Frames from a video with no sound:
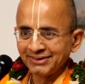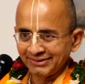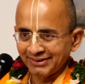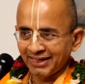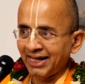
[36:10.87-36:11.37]

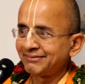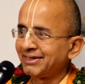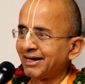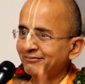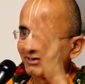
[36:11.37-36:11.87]
He said, I
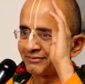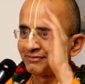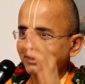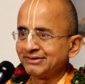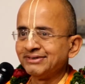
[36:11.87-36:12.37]
have enough
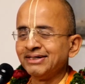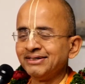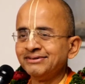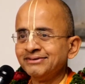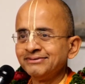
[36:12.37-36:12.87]
work for
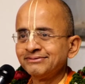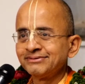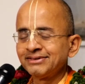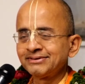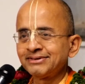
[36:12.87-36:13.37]
you.
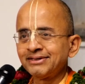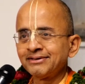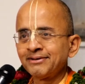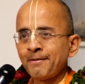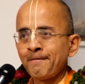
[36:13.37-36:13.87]
He
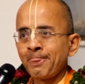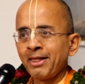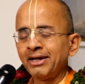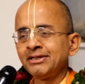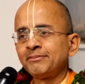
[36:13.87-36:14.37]
said.
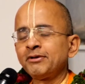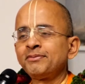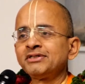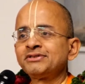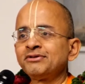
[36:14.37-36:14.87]
And then
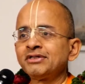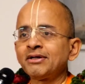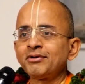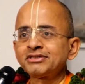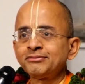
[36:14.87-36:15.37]
Prabhupada
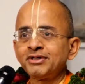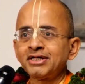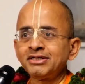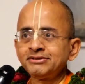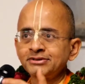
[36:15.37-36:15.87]
told Tamaksh
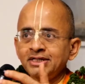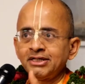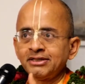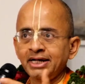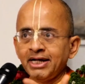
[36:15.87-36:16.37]
Maharaj, you
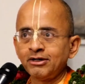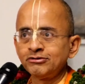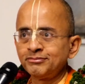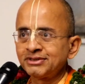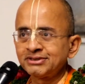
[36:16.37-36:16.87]
get
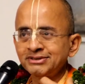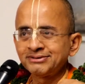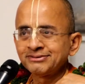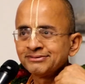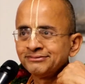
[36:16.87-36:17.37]
Greyhound
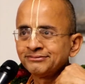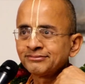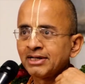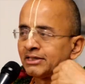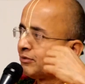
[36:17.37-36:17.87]
buses
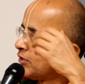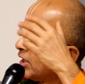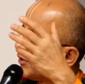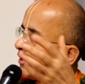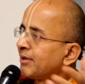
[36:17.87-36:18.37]
and go
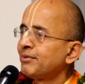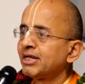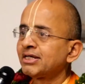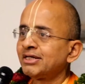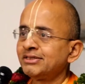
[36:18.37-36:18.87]
all over
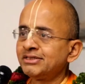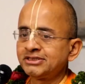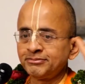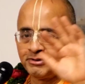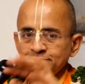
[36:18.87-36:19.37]
America and
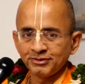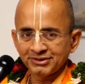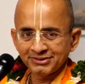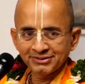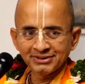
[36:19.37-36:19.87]
distribute
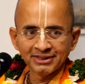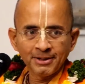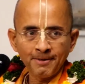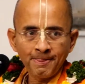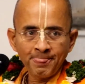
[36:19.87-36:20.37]
books.
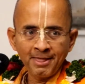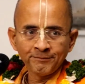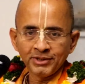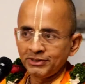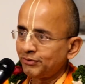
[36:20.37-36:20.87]

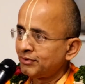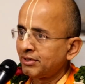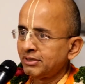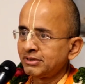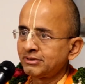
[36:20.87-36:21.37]
He
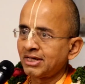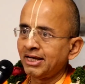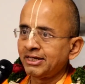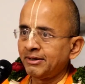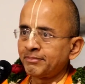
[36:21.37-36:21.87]
told
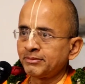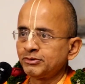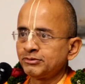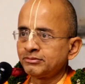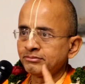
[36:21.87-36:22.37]
Rai Ram
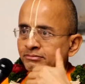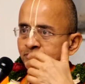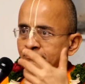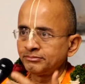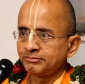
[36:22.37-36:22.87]
Prabhu,
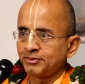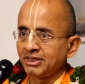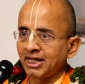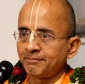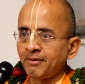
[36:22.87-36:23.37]

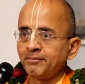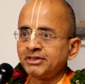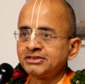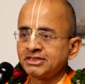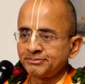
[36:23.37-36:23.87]
print and
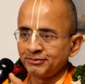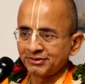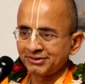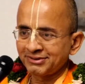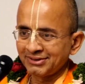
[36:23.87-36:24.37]
publish these
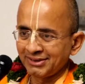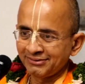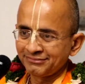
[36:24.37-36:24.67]
books.